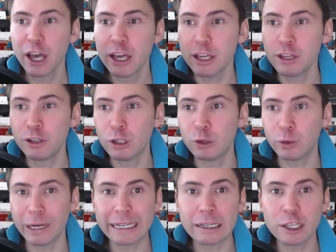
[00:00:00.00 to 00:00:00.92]
into
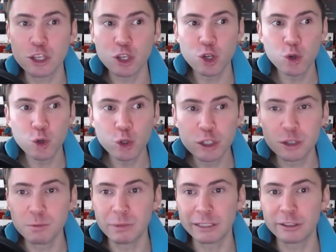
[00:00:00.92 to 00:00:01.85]
a
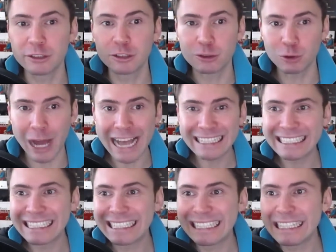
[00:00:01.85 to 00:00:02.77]
huge
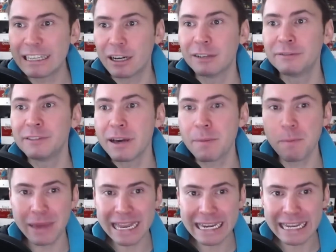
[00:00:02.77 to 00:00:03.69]
monstrosity of the
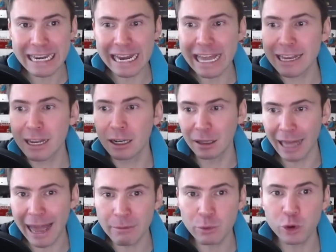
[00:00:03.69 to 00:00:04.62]
opinionated
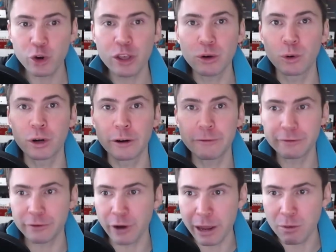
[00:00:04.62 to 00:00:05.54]
library or a
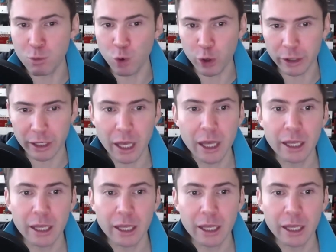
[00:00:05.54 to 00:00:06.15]
framework,